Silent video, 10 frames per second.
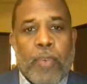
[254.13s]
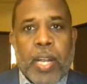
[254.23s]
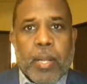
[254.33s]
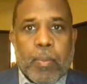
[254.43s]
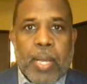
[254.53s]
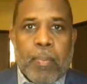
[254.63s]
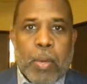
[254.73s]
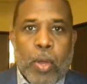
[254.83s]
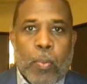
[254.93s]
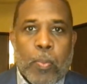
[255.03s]
fund them. I
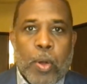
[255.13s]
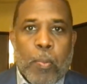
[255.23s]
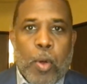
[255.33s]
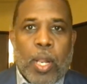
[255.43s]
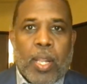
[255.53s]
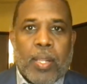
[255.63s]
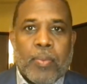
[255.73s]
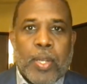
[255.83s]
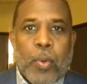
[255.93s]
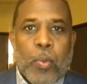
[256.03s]
mean, we're
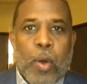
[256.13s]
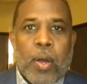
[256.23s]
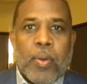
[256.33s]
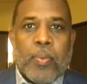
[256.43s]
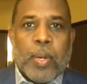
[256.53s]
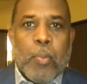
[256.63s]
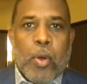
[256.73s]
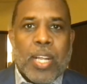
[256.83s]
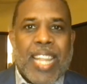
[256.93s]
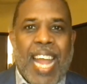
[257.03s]

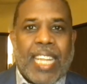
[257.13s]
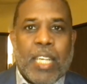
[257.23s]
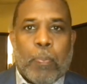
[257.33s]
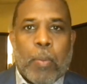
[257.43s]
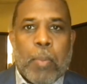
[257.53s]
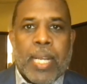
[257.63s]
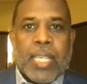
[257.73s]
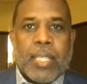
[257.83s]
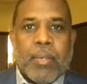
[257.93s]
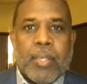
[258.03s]
more likely to put money
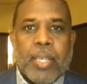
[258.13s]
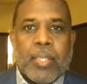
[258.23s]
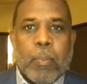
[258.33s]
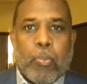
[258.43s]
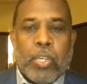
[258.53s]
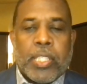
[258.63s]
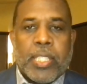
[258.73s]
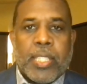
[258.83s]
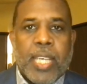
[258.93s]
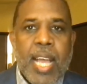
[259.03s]
into
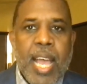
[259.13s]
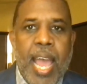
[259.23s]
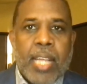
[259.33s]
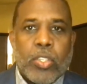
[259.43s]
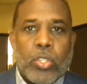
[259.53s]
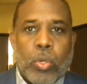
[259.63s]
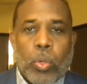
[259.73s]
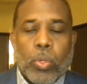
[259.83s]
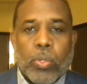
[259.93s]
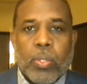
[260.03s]
prisons and to
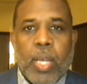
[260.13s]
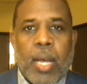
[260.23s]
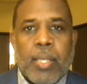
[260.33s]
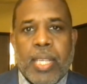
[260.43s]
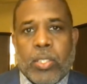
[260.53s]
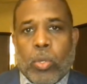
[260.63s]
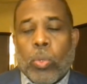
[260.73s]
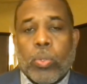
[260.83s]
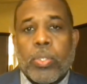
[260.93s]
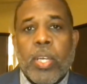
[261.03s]
schools than
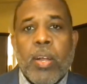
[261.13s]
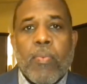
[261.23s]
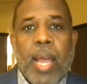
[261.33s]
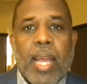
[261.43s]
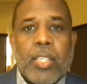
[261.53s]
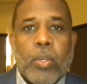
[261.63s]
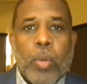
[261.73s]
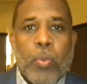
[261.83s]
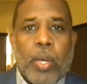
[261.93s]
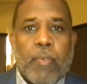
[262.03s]
schools, right? And so
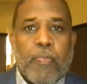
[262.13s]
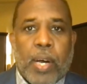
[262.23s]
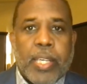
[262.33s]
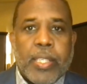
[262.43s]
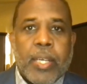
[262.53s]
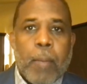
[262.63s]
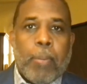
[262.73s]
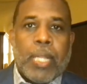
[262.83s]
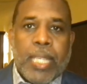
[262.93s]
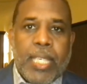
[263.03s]
we want to fund
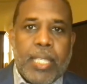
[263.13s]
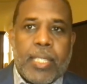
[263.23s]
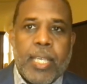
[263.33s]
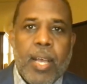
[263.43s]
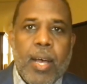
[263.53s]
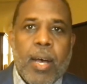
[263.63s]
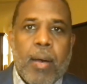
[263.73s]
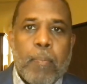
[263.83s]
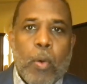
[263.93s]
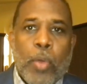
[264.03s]
police,
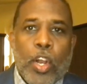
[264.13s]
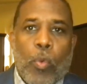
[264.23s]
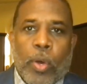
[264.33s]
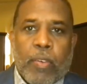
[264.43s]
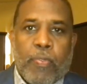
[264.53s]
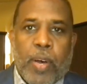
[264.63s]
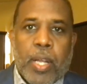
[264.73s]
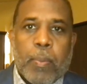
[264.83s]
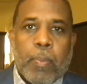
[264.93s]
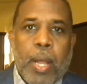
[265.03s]
but we don't want to
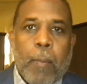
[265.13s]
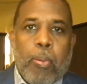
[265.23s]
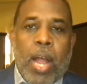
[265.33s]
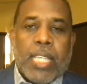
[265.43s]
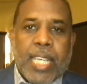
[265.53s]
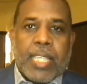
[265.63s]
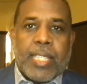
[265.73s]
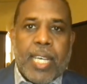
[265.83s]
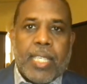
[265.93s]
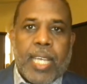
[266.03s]
fund
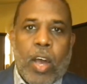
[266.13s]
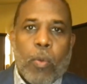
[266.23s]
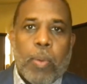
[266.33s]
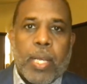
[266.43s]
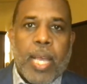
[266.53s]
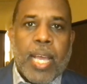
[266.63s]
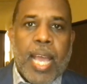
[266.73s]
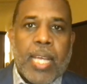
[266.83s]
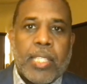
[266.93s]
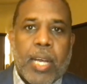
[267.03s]
projects to help
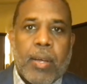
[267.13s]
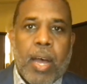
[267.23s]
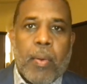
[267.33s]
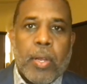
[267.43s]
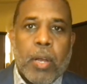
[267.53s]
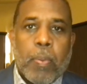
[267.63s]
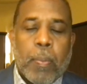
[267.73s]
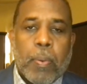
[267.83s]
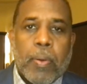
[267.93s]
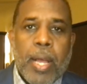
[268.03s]
engage our young
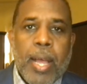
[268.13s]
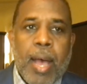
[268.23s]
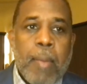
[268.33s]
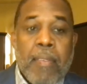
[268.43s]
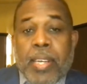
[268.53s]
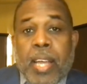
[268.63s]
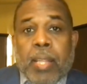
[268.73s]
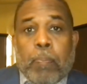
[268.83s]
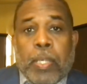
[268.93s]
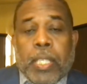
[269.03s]
people. I mean, I have
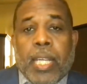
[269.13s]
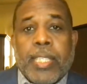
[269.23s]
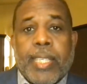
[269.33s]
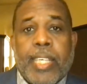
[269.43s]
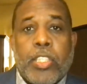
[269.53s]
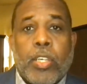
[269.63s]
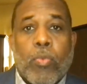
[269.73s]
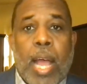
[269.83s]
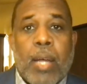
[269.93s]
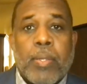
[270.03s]
another piece of legislation
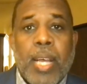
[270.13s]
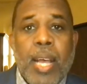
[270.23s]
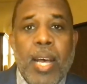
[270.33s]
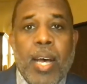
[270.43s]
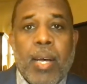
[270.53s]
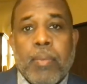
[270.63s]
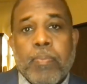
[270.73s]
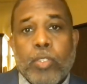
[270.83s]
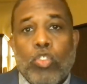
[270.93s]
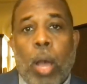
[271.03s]
around
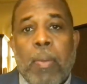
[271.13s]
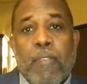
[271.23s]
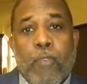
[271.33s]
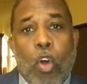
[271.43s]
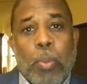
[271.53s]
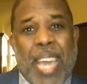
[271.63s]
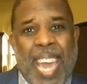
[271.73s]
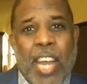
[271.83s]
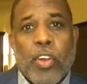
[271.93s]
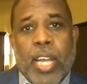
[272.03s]
trauma-informed
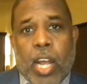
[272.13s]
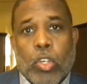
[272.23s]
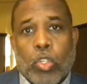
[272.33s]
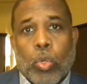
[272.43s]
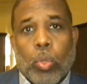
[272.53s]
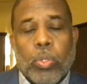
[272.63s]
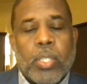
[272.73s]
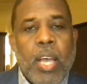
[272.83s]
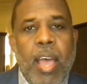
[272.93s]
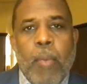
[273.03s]
care in our
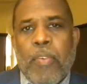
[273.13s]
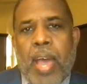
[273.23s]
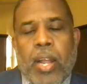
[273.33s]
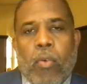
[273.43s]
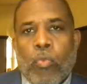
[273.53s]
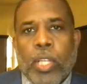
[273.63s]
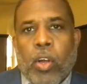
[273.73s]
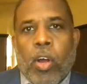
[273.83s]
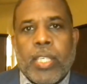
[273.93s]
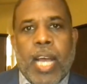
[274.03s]
schools. And we've had a really
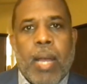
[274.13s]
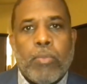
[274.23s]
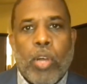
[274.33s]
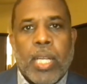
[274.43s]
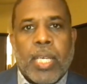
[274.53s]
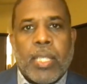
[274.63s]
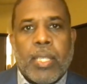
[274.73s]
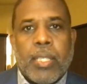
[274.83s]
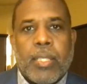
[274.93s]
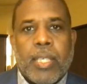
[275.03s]
hard time trying to
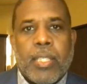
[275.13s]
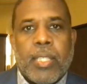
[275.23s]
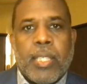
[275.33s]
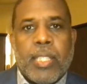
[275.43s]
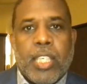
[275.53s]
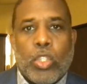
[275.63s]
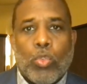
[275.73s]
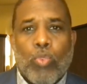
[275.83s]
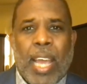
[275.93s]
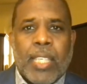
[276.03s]
get this
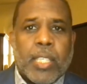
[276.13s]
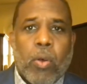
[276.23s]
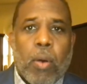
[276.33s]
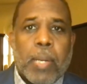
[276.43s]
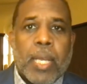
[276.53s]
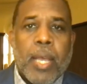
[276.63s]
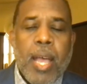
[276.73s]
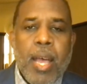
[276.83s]
issue raised in Albany